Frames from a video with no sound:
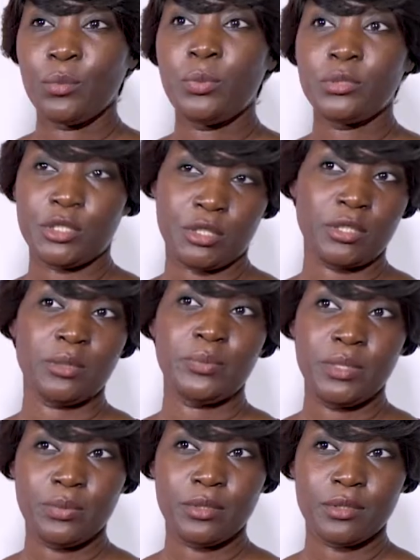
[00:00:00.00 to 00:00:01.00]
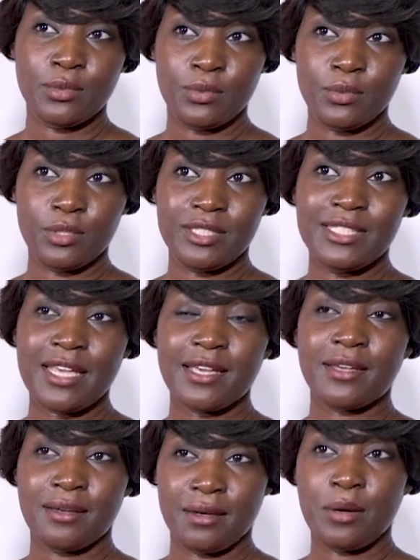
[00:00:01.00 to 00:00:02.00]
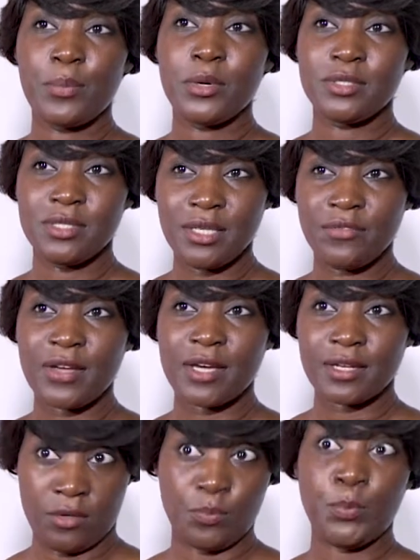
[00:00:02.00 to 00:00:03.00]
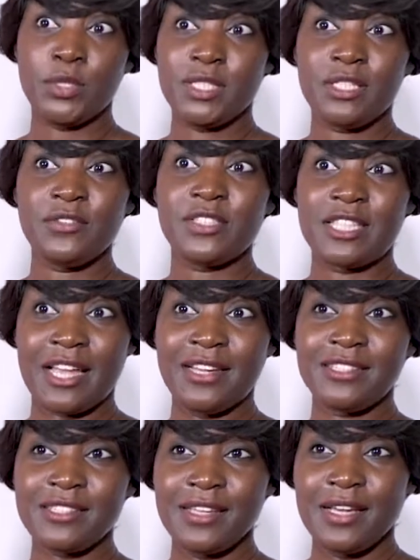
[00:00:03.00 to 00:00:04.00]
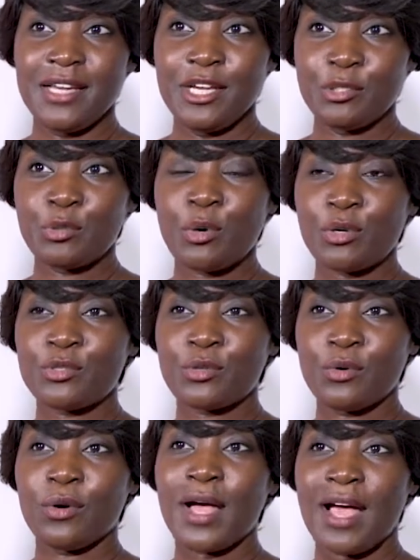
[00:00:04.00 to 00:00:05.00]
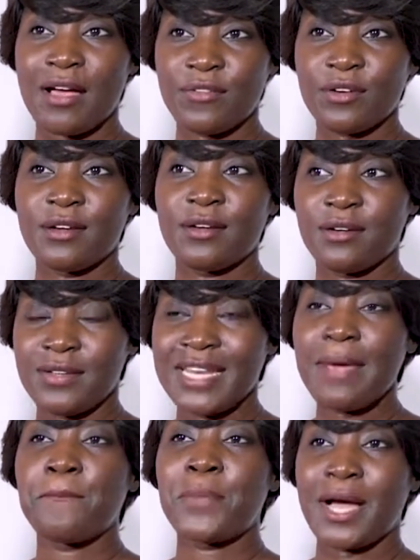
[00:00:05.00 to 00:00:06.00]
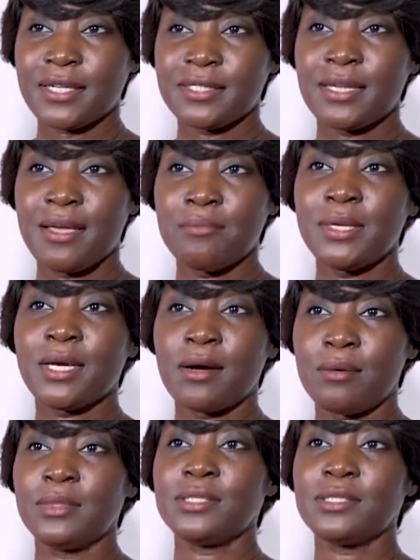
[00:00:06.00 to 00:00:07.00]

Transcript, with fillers: will push other people to take a positive, a positive stand to also have an impact and become